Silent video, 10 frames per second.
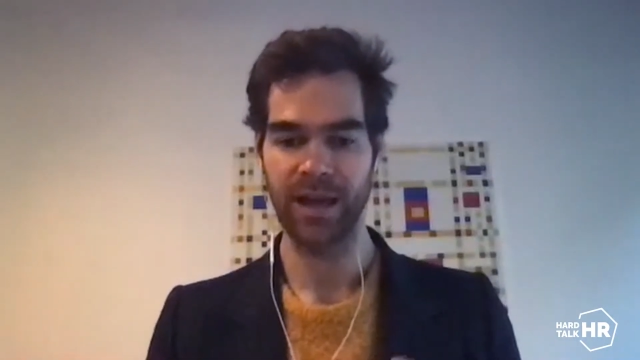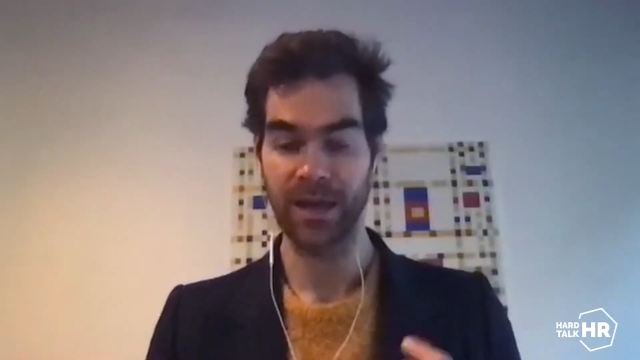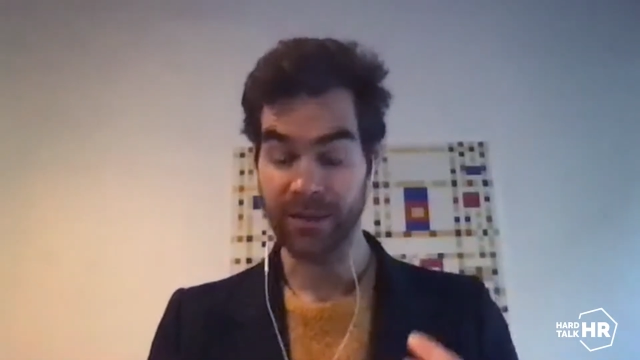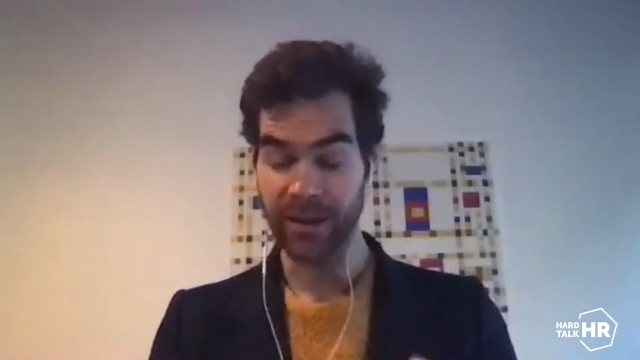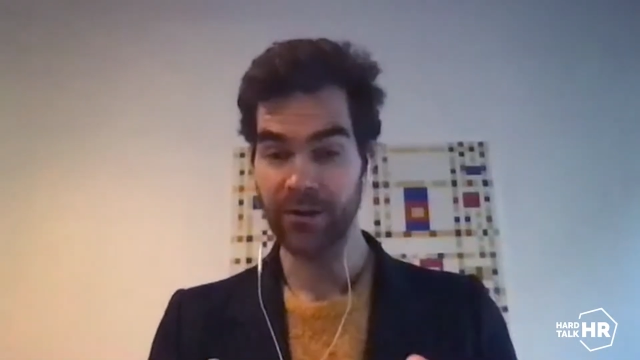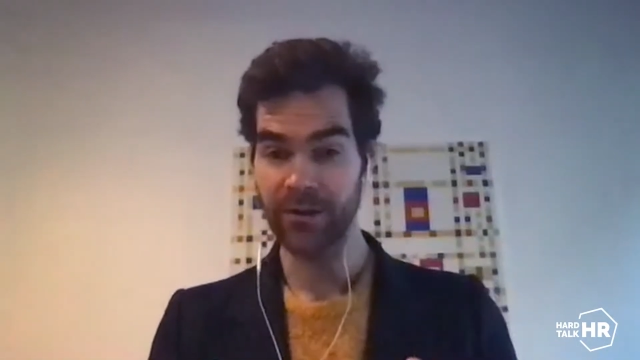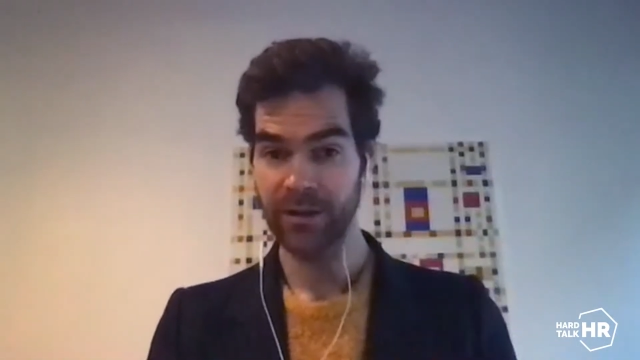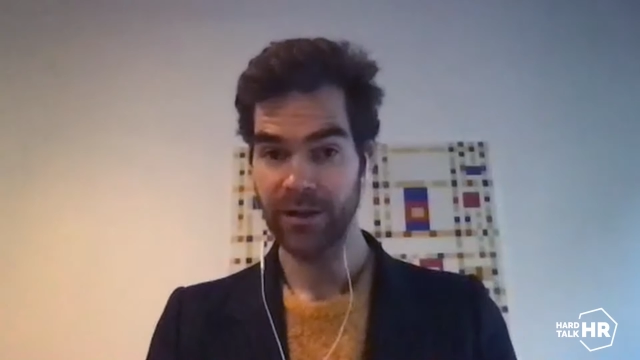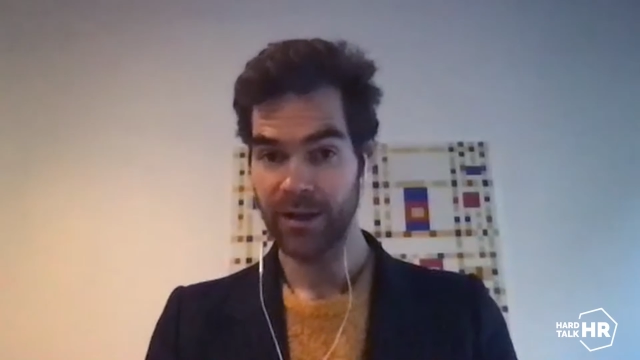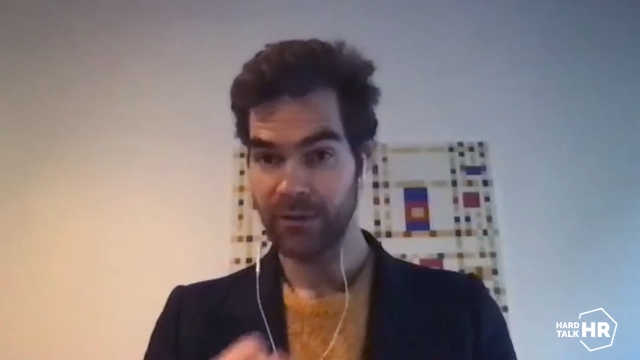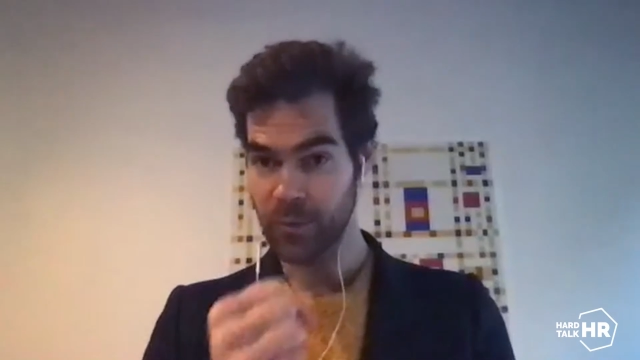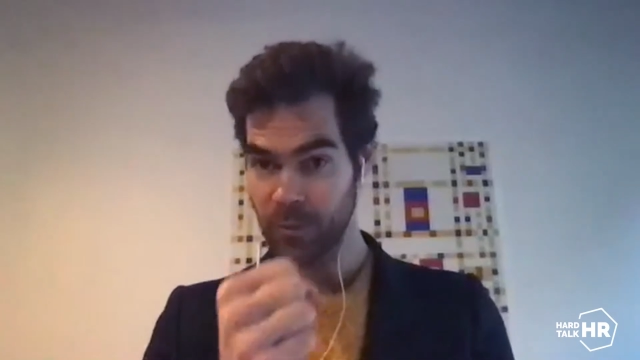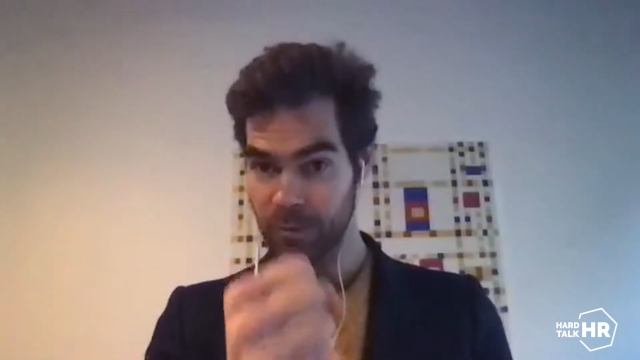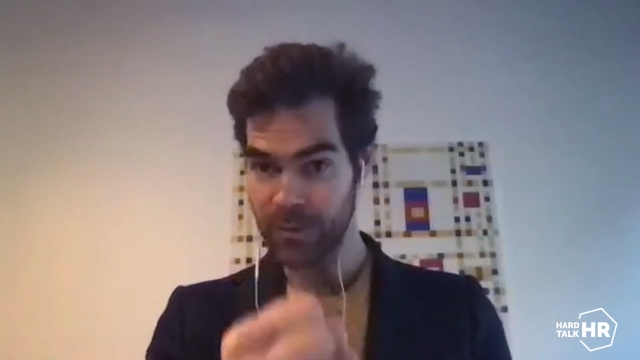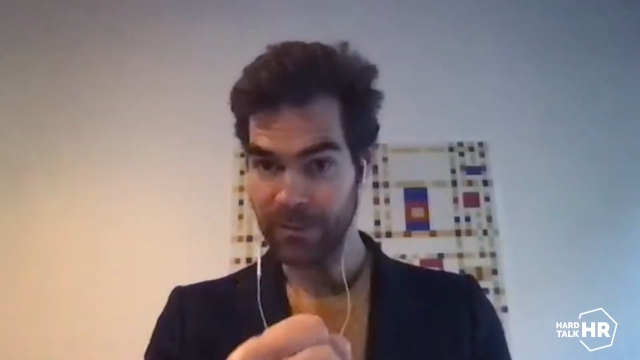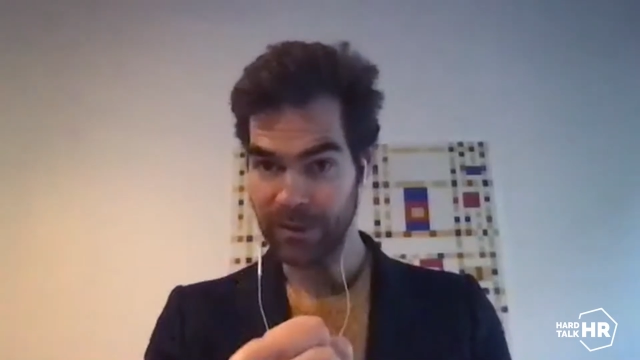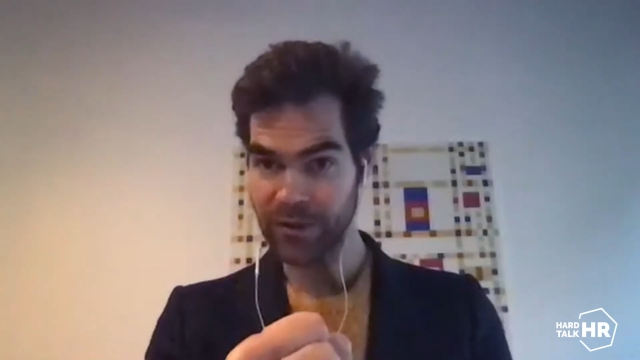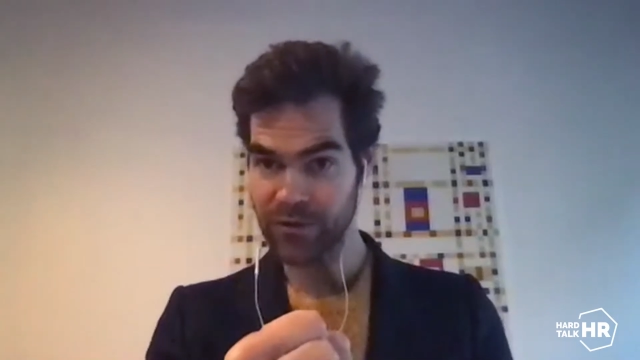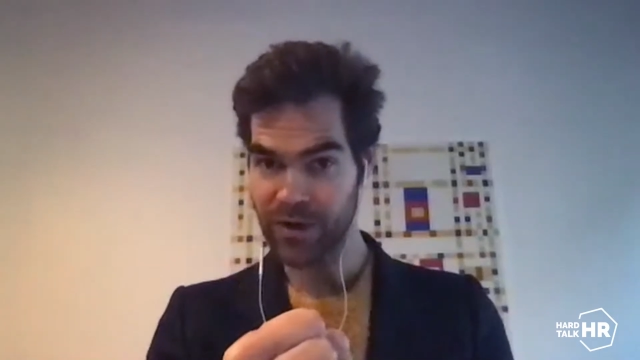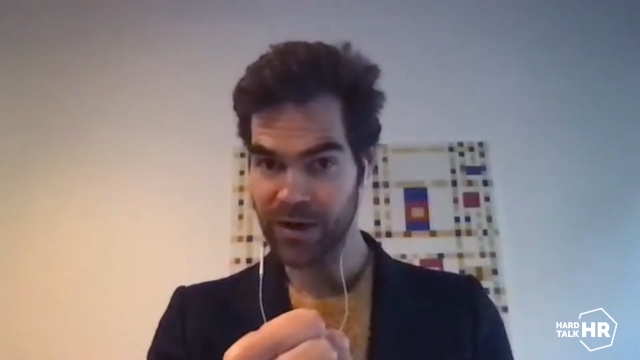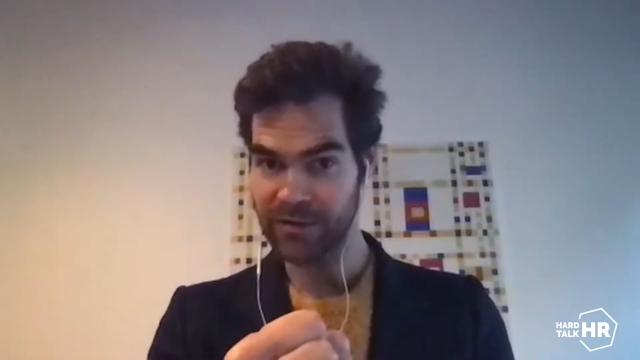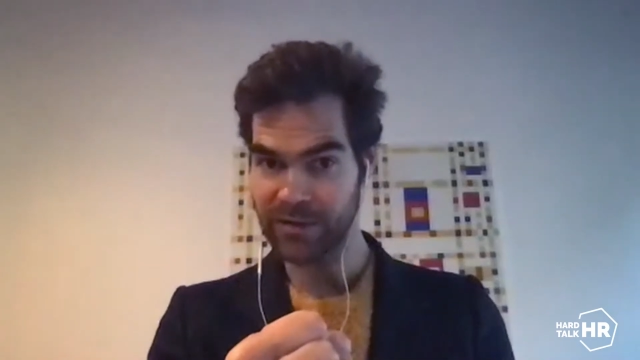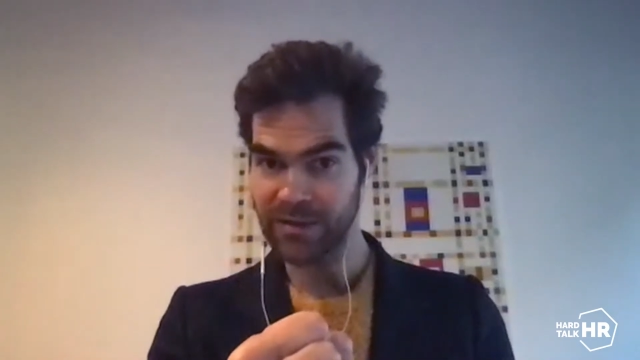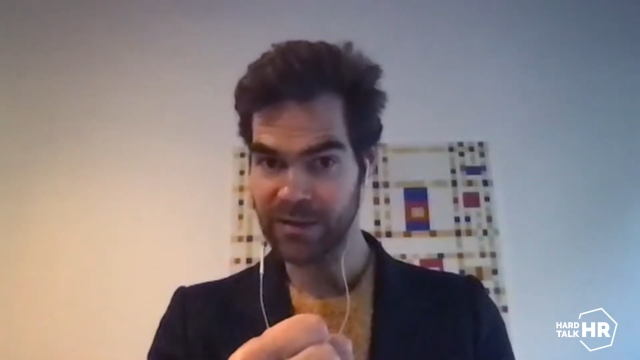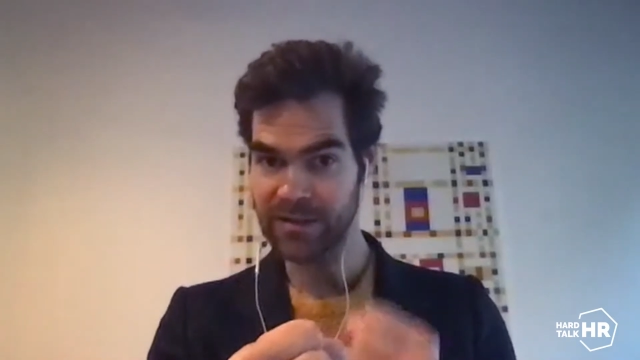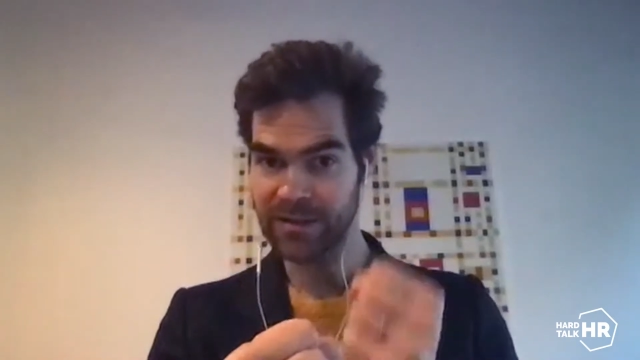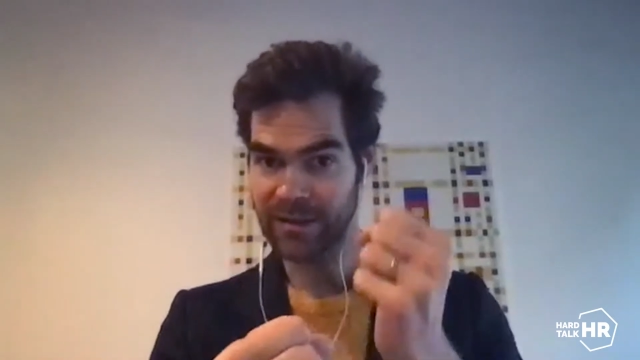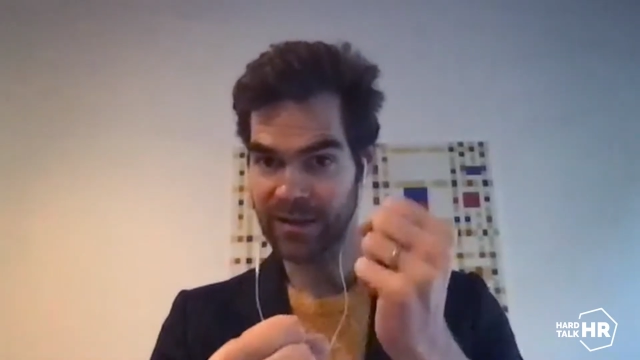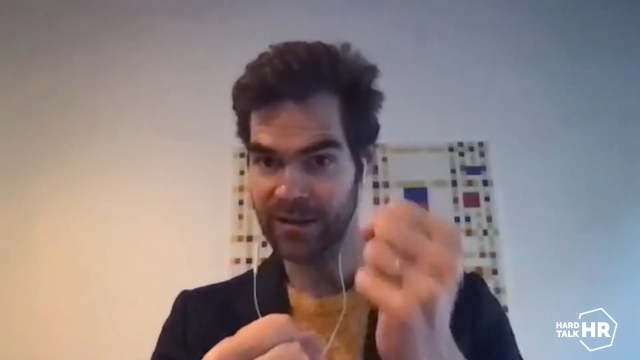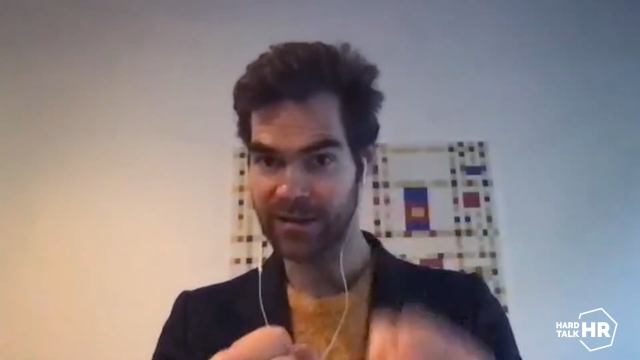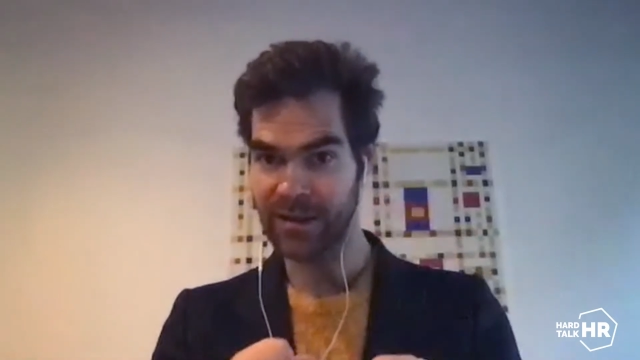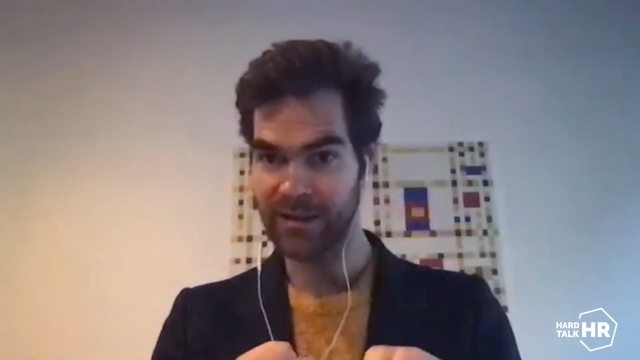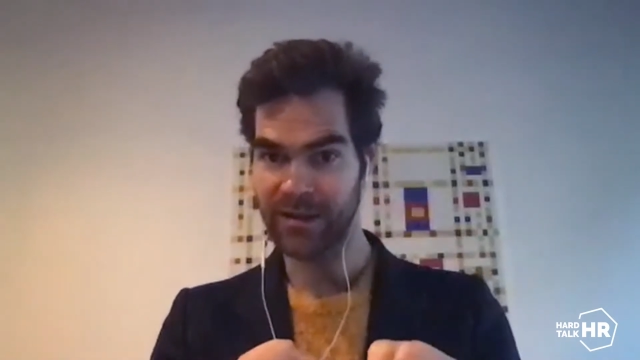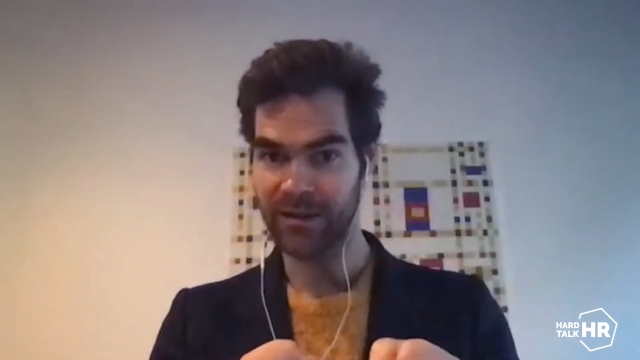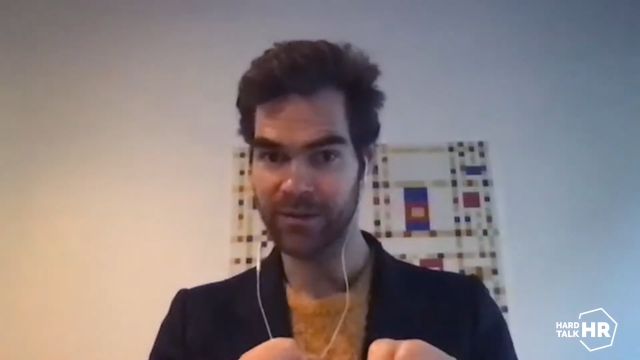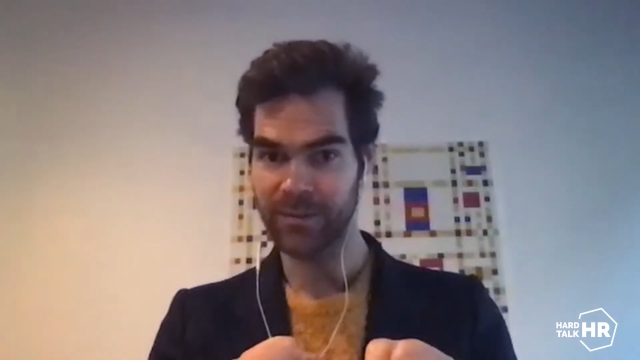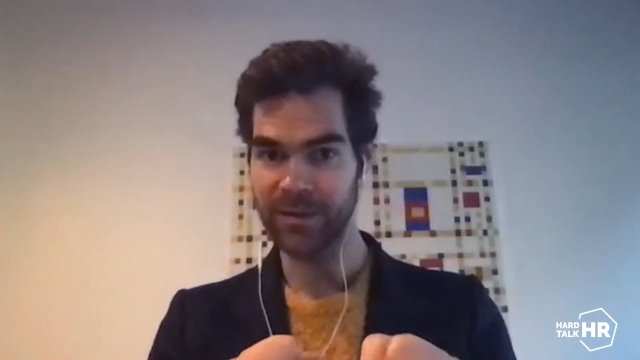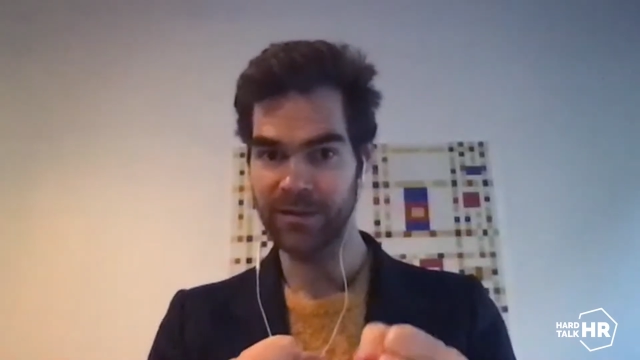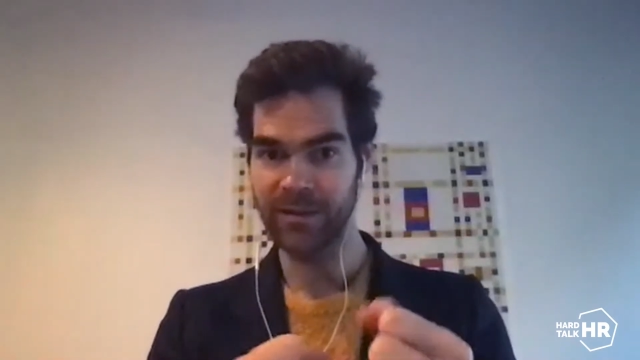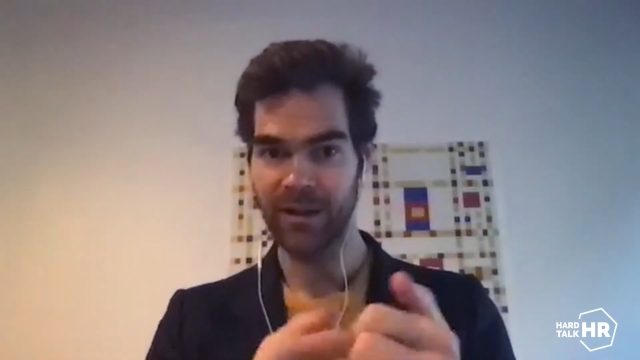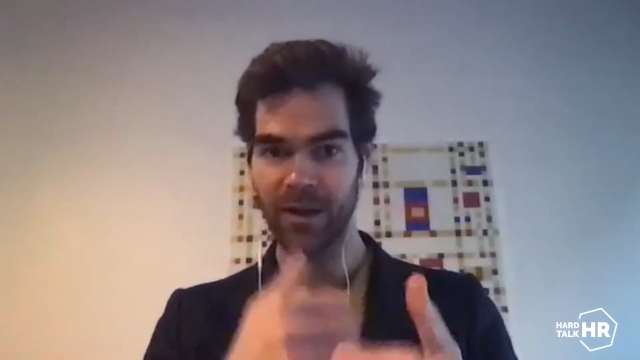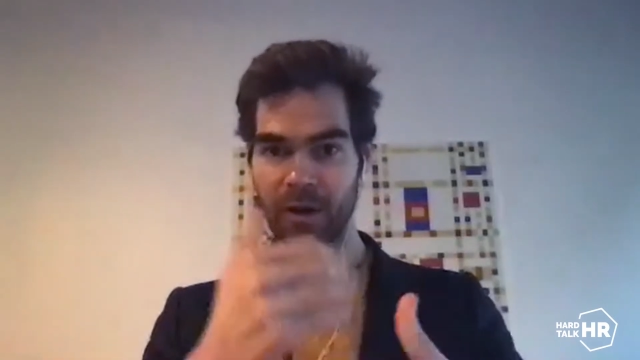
And there, if you put people in the driving seat and they take accountability,